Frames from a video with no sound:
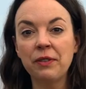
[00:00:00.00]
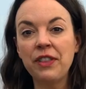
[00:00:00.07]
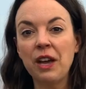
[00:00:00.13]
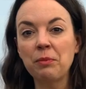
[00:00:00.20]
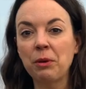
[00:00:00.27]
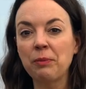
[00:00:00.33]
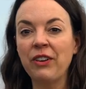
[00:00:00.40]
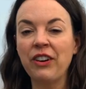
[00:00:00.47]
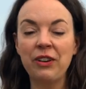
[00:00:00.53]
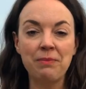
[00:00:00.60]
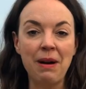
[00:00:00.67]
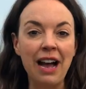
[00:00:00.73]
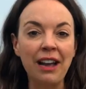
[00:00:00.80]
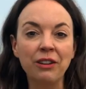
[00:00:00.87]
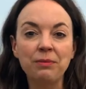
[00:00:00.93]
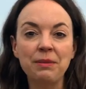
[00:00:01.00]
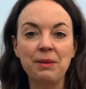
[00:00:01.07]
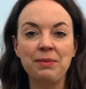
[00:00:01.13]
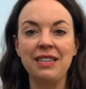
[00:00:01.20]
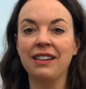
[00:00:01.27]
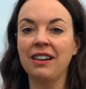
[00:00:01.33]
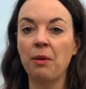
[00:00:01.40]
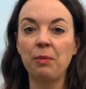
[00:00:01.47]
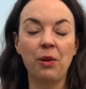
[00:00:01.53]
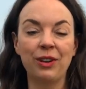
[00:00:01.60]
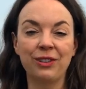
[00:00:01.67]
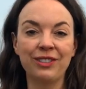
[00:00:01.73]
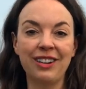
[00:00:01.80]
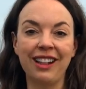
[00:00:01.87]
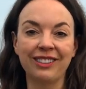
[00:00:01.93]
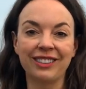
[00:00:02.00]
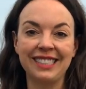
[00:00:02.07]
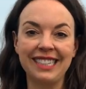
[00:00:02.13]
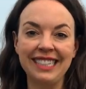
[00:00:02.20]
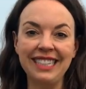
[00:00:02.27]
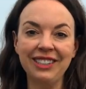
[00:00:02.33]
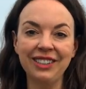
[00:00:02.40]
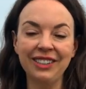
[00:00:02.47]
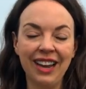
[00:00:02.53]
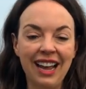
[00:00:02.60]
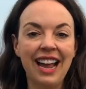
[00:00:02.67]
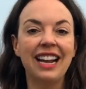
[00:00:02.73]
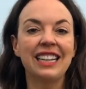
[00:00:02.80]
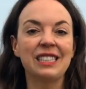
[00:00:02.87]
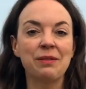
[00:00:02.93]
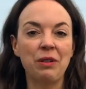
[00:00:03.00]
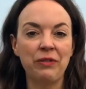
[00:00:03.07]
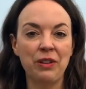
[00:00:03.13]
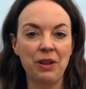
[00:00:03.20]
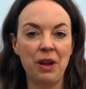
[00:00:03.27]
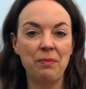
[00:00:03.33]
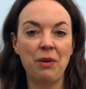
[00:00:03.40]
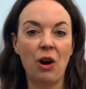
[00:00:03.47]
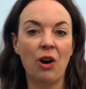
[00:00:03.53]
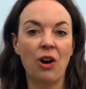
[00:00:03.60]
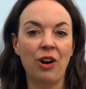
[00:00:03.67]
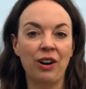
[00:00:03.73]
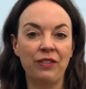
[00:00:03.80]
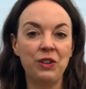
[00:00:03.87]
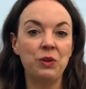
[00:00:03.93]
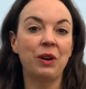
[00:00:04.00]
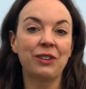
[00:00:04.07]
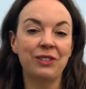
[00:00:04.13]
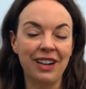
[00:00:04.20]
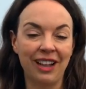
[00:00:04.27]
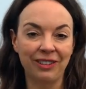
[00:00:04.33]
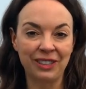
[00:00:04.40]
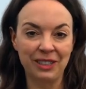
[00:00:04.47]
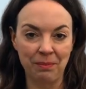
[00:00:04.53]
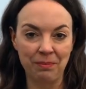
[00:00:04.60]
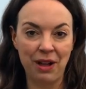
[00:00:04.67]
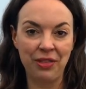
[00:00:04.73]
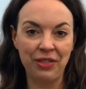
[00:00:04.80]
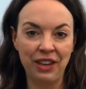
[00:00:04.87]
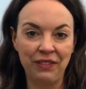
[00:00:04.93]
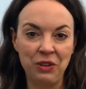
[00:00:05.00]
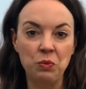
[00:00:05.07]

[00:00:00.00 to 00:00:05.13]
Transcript: of them are very mild, maybe a couple $100s a year, and some of them are a few $100s a month if